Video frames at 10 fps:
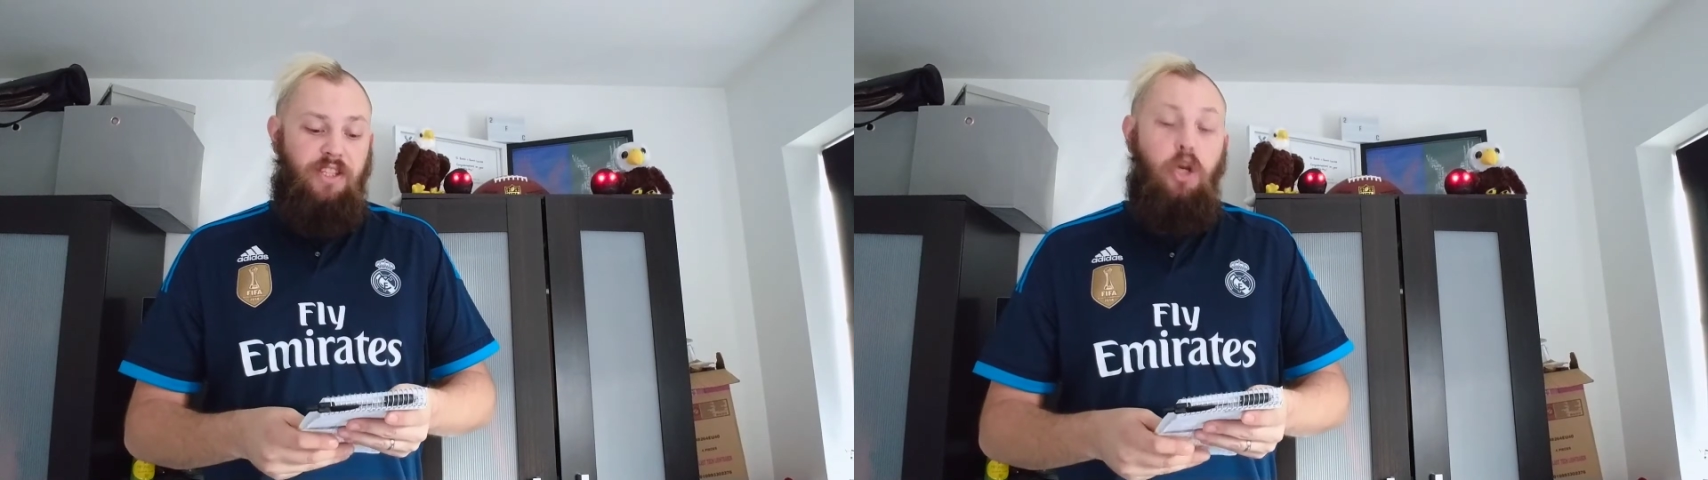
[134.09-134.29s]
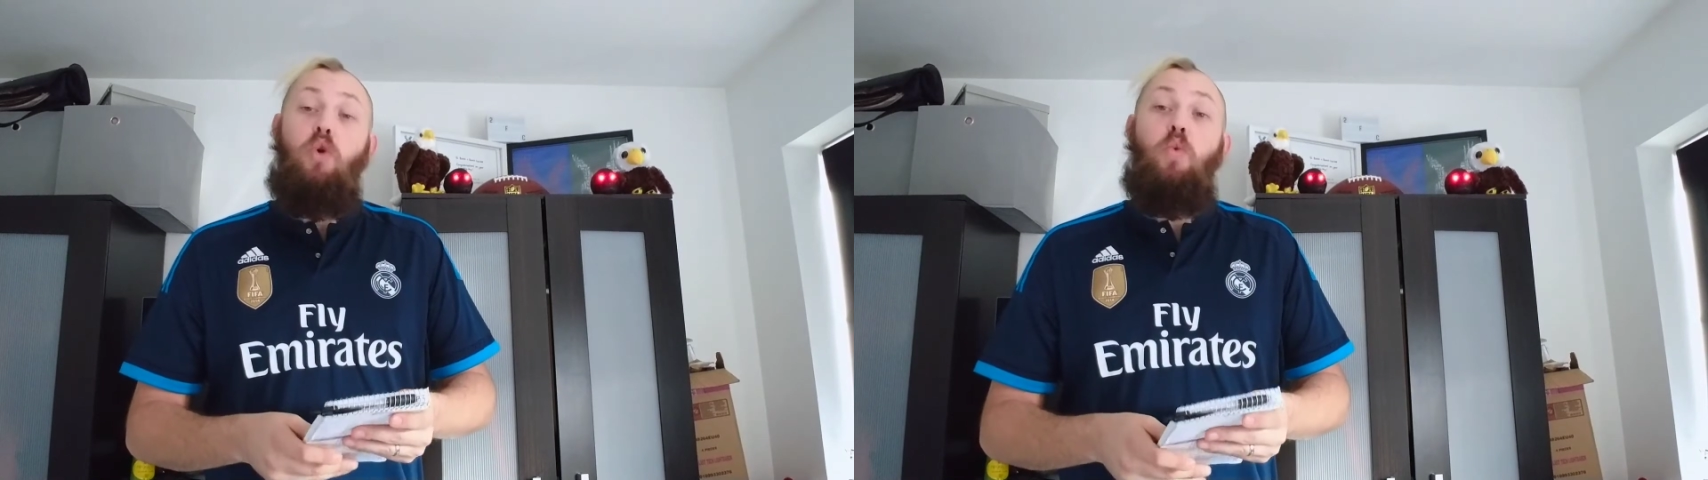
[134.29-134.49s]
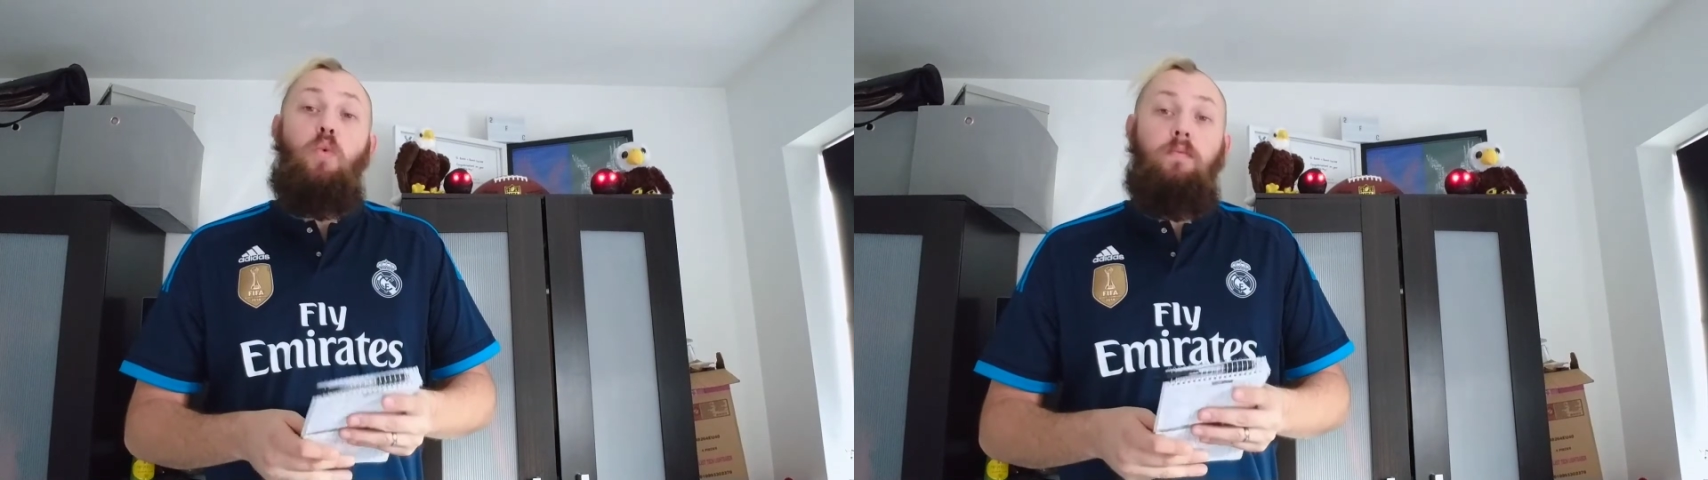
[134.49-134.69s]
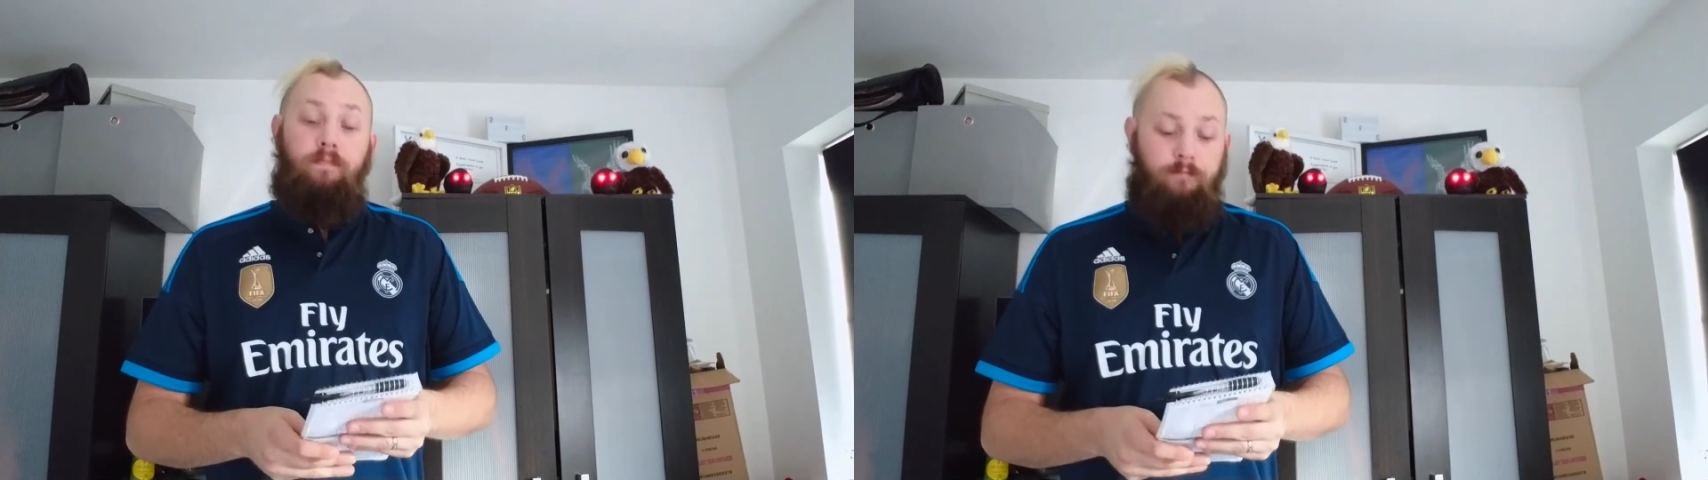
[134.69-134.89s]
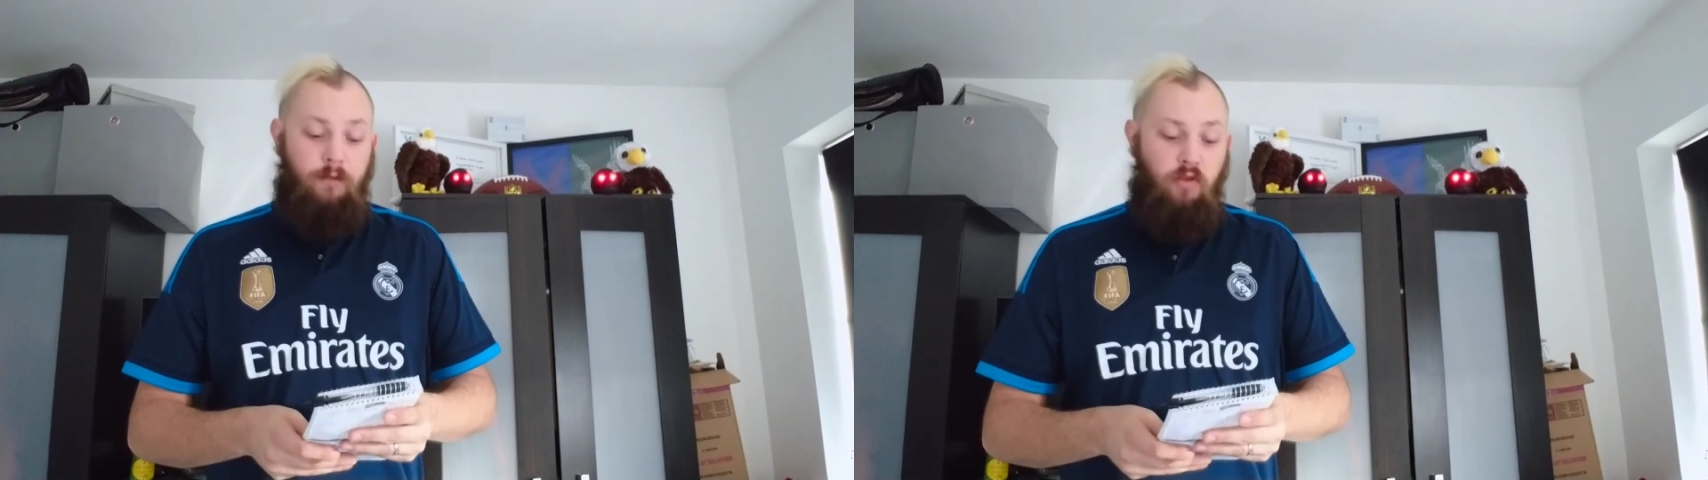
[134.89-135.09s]
2.
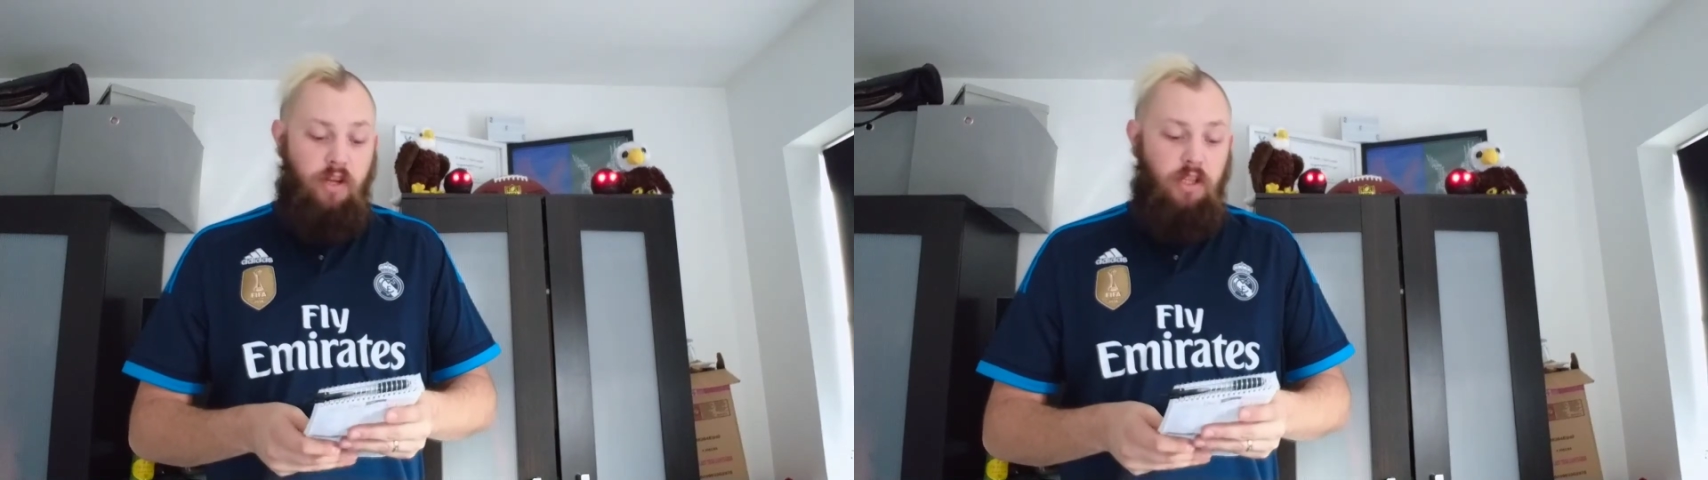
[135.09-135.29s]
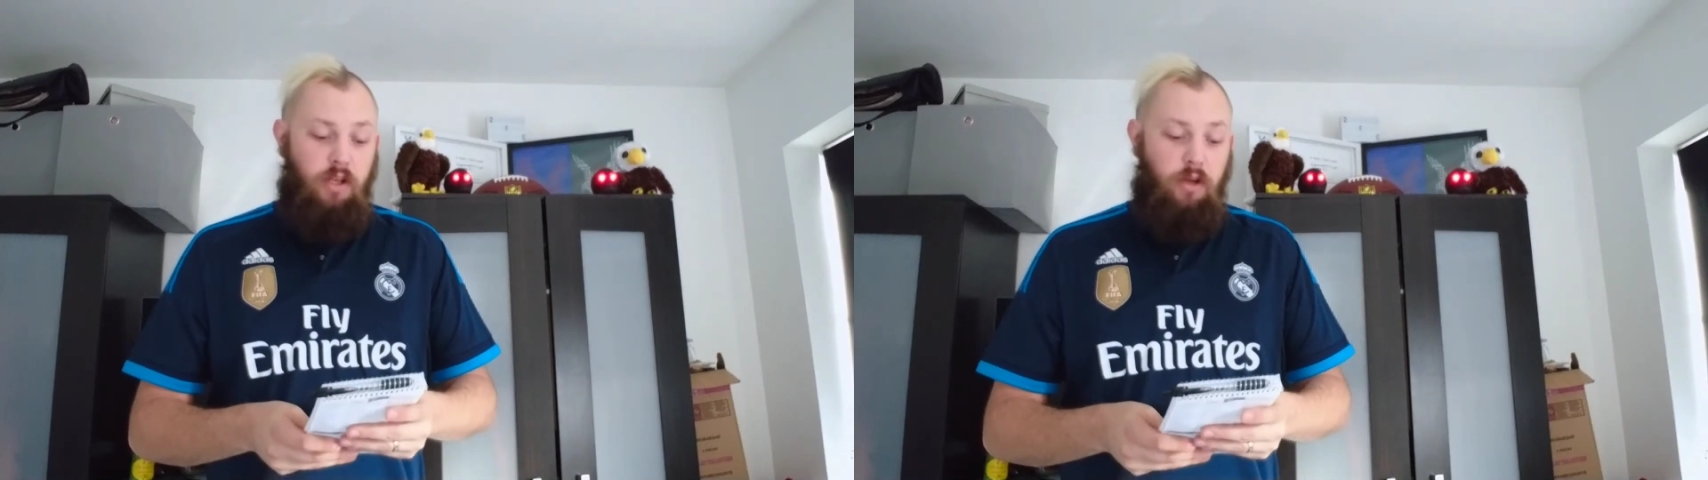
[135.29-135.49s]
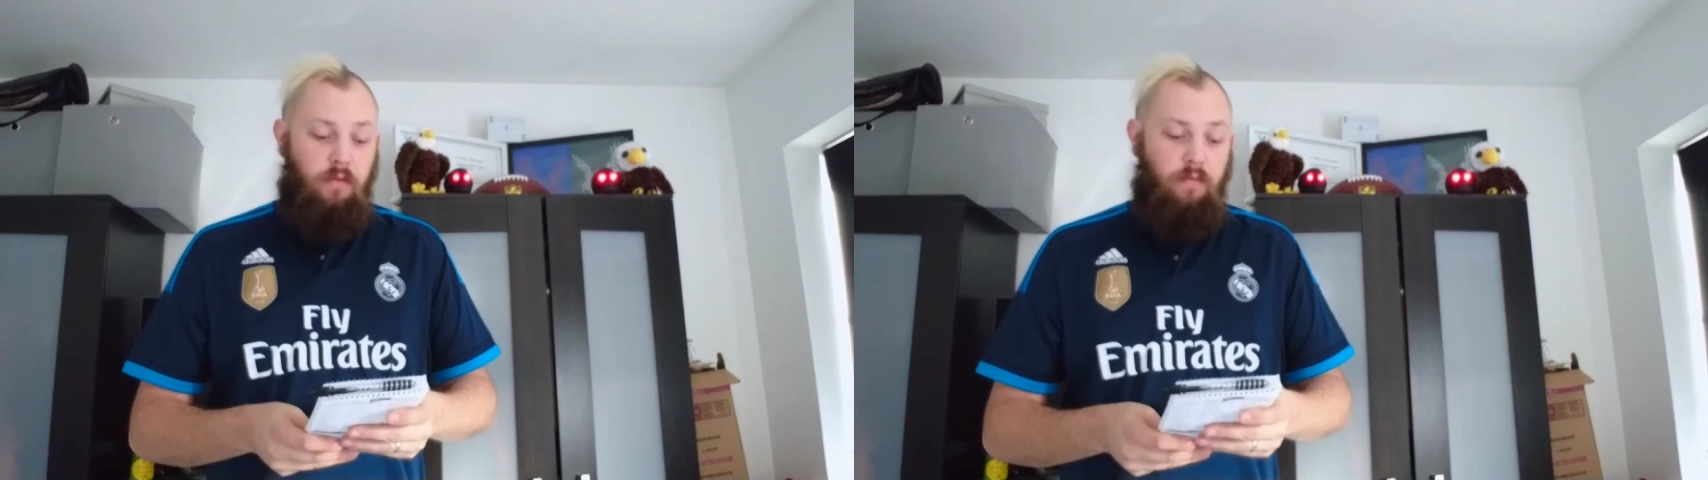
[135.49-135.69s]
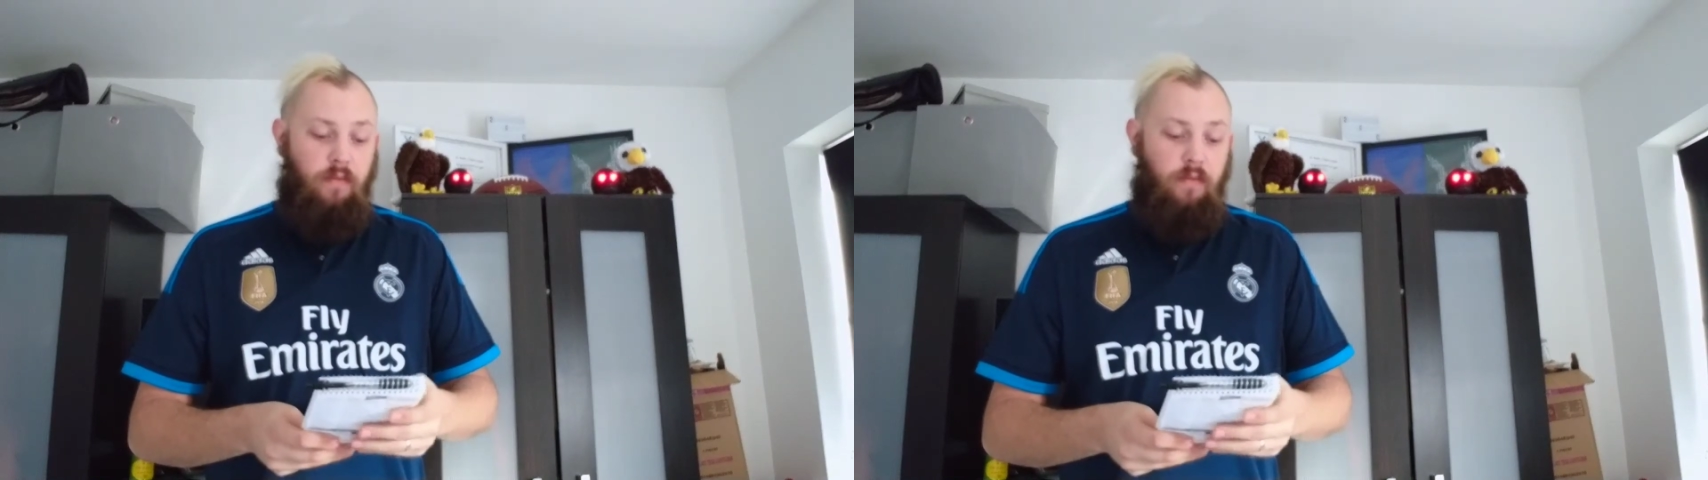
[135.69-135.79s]
3 2.